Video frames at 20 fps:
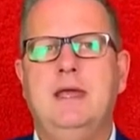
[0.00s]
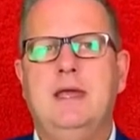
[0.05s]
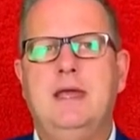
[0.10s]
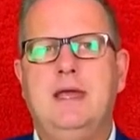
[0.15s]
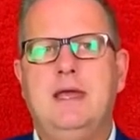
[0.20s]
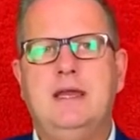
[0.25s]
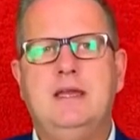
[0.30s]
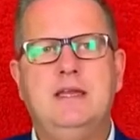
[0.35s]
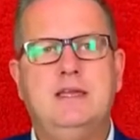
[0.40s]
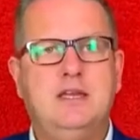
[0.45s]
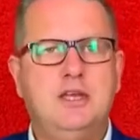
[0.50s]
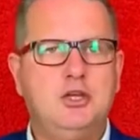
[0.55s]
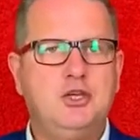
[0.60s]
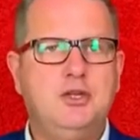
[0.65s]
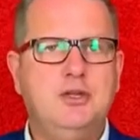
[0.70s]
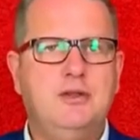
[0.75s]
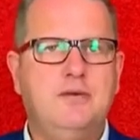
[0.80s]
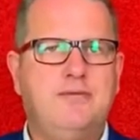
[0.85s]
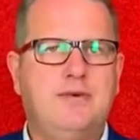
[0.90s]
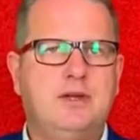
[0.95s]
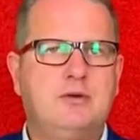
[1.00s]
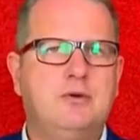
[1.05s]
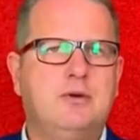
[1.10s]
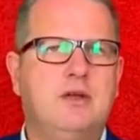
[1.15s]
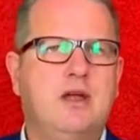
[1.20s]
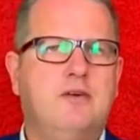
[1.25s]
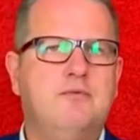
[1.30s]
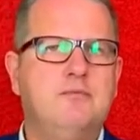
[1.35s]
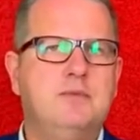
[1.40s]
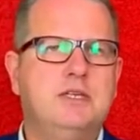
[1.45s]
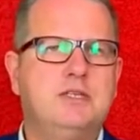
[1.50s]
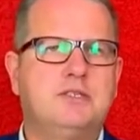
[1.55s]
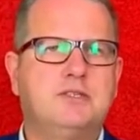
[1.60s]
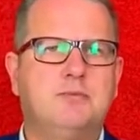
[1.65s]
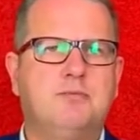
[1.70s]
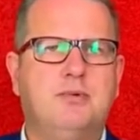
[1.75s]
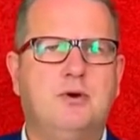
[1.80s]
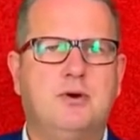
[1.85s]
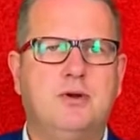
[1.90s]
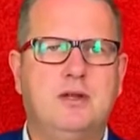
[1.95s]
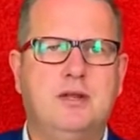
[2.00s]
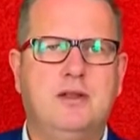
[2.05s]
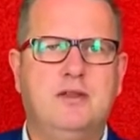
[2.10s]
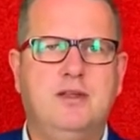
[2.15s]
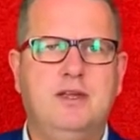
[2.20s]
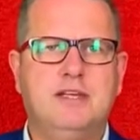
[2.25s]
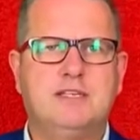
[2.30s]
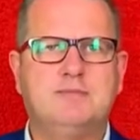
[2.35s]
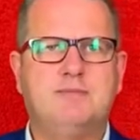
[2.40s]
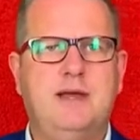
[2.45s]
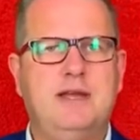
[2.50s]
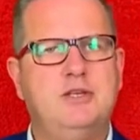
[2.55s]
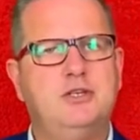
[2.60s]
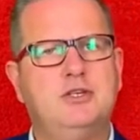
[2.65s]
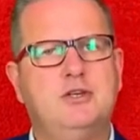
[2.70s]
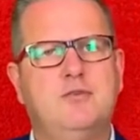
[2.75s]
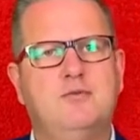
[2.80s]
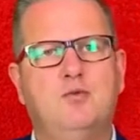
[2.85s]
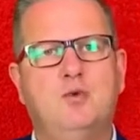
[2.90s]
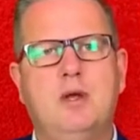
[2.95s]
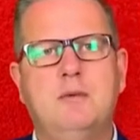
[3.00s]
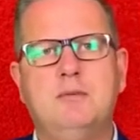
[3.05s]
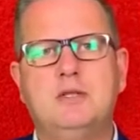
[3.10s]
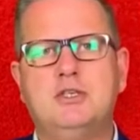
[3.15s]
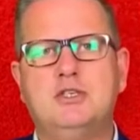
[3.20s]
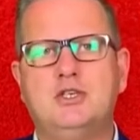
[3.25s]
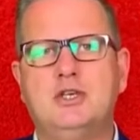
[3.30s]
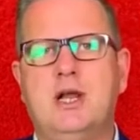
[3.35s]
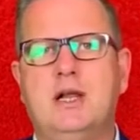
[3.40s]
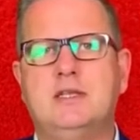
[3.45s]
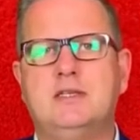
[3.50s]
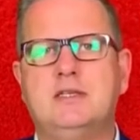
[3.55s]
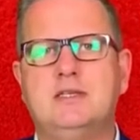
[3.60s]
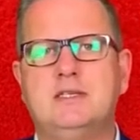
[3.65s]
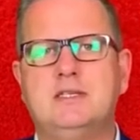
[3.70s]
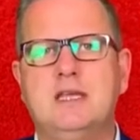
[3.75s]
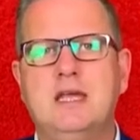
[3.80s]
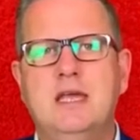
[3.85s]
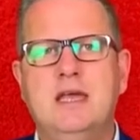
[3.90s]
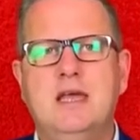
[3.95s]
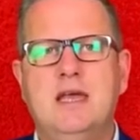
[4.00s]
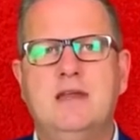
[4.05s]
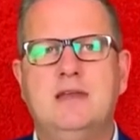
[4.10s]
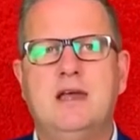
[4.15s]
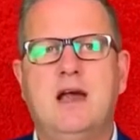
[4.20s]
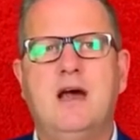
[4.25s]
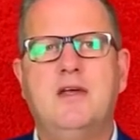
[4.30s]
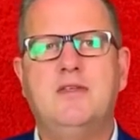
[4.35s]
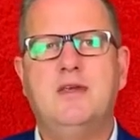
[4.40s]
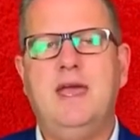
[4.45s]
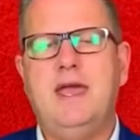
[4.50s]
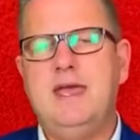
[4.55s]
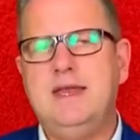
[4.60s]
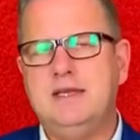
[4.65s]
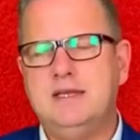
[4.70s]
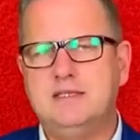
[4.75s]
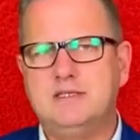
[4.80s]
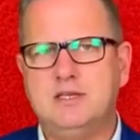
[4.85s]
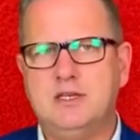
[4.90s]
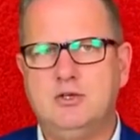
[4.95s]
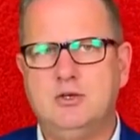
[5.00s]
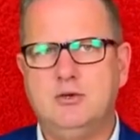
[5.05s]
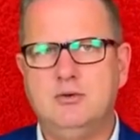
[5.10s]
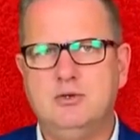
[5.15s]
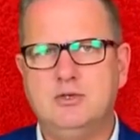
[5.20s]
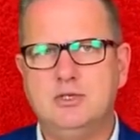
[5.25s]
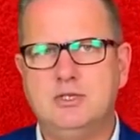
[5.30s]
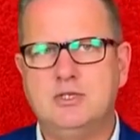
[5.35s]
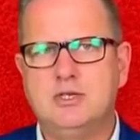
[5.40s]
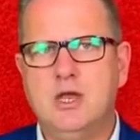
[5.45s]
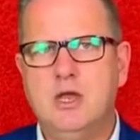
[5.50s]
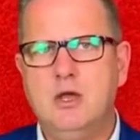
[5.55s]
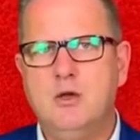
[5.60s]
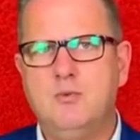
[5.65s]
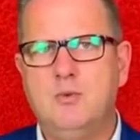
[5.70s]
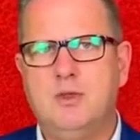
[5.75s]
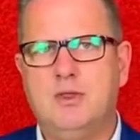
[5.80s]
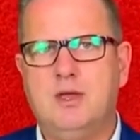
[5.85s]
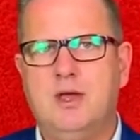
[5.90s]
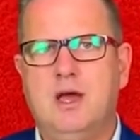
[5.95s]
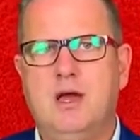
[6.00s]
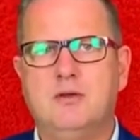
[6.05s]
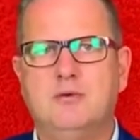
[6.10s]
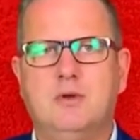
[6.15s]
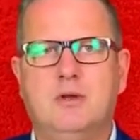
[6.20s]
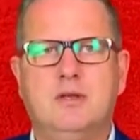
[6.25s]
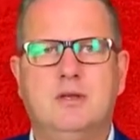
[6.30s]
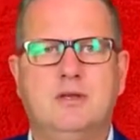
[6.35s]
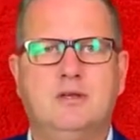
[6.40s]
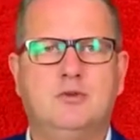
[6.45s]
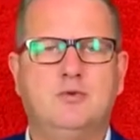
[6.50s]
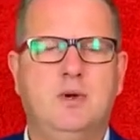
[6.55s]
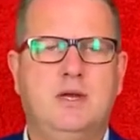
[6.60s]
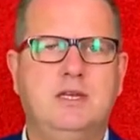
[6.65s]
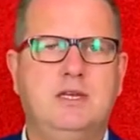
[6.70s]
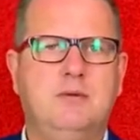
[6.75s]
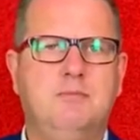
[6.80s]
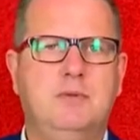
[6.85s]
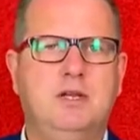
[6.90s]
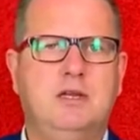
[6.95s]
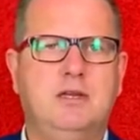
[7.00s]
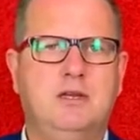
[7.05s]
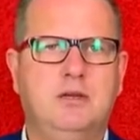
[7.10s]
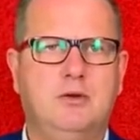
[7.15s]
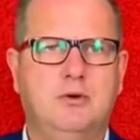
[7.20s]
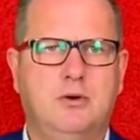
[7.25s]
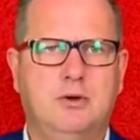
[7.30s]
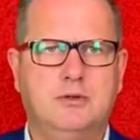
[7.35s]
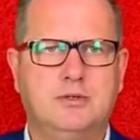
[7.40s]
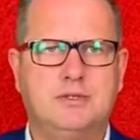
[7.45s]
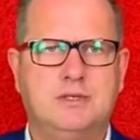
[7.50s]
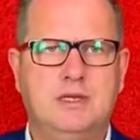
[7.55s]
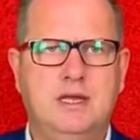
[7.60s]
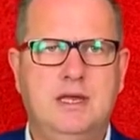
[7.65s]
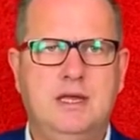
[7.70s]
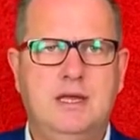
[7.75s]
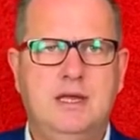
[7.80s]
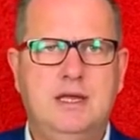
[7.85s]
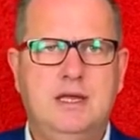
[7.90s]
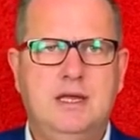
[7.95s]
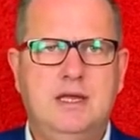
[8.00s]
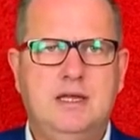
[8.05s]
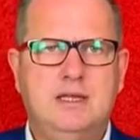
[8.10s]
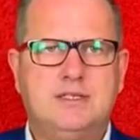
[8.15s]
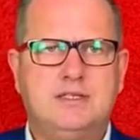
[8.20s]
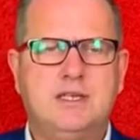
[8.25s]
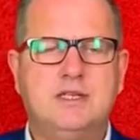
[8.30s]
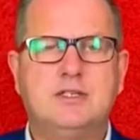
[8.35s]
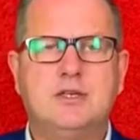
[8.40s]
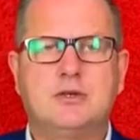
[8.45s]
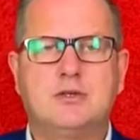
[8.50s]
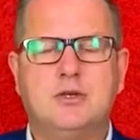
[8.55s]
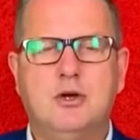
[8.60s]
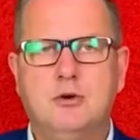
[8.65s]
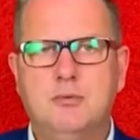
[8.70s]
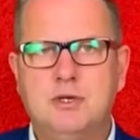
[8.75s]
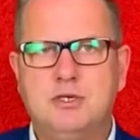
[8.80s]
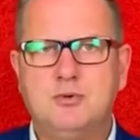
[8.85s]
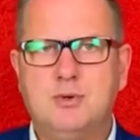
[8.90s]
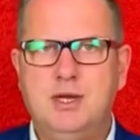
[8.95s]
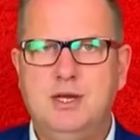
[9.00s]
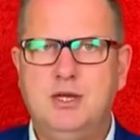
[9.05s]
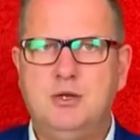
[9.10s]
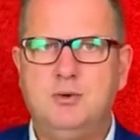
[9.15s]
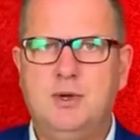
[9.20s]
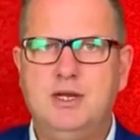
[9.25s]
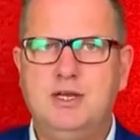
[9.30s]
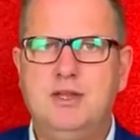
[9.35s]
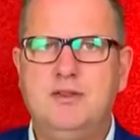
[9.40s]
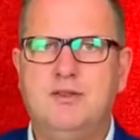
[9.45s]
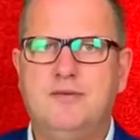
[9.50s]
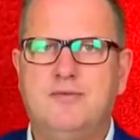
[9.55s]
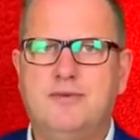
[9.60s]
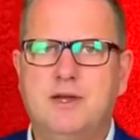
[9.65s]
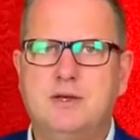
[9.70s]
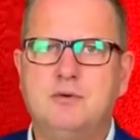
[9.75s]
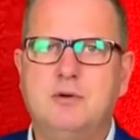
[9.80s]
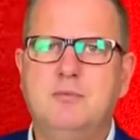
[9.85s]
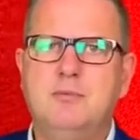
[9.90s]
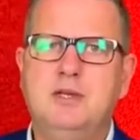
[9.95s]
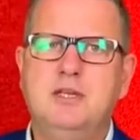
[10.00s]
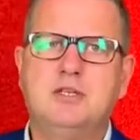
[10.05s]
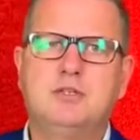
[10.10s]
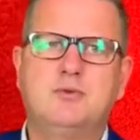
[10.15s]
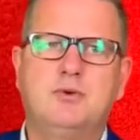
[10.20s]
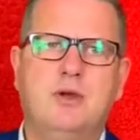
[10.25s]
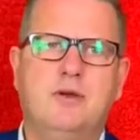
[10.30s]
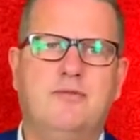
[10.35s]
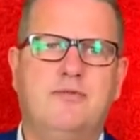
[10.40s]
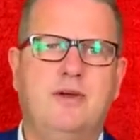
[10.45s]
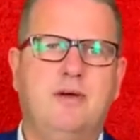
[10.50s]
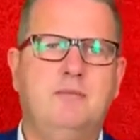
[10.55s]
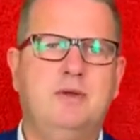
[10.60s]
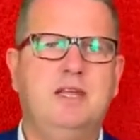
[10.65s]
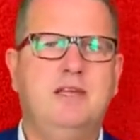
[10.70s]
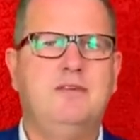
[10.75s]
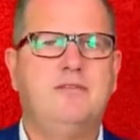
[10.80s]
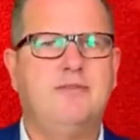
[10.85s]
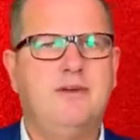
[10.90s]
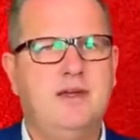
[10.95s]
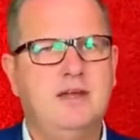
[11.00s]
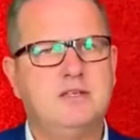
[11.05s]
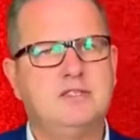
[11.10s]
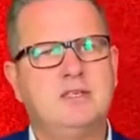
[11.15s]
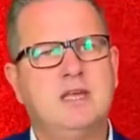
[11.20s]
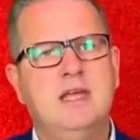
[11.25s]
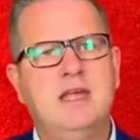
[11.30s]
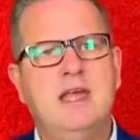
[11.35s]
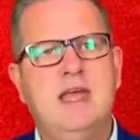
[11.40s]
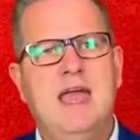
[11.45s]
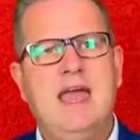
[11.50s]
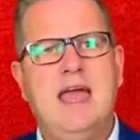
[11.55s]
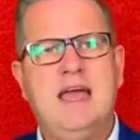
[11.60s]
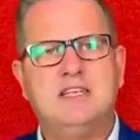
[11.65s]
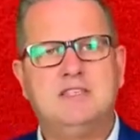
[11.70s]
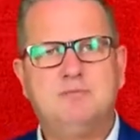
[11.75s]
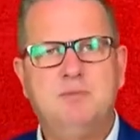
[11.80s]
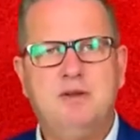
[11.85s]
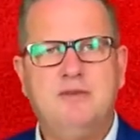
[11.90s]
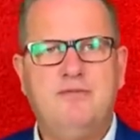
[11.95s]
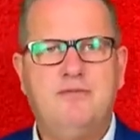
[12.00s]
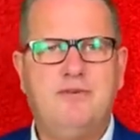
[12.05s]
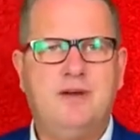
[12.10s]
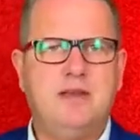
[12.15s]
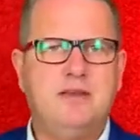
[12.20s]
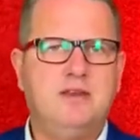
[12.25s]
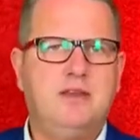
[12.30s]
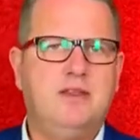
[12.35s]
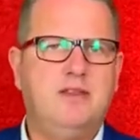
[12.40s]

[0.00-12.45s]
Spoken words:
In addition, the federal government is supporting the expansion of women's shelters and other aid institutions with 120 million euros. Since October 2020, the Federal Ministry of Family Affairs has been funding